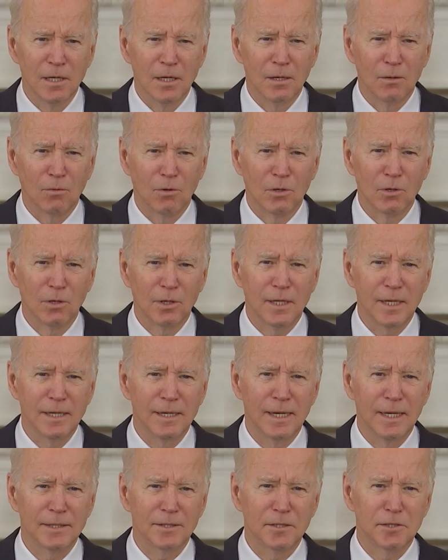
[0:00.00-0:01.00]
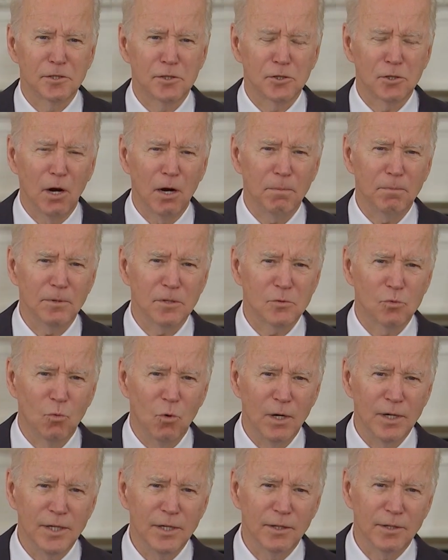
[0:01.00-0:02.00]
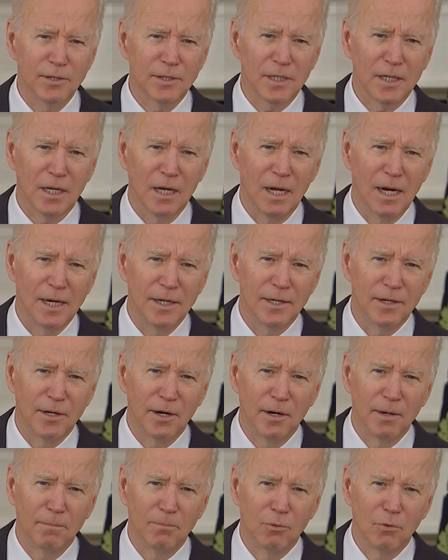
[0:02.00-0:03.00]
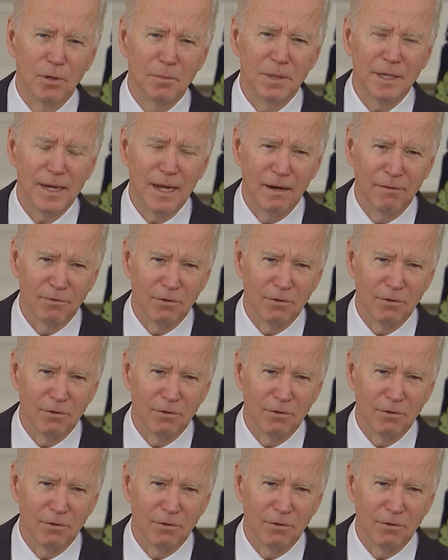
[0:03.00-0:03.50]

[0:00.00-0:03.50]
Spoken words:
from what I call the Hall of Fame of terrible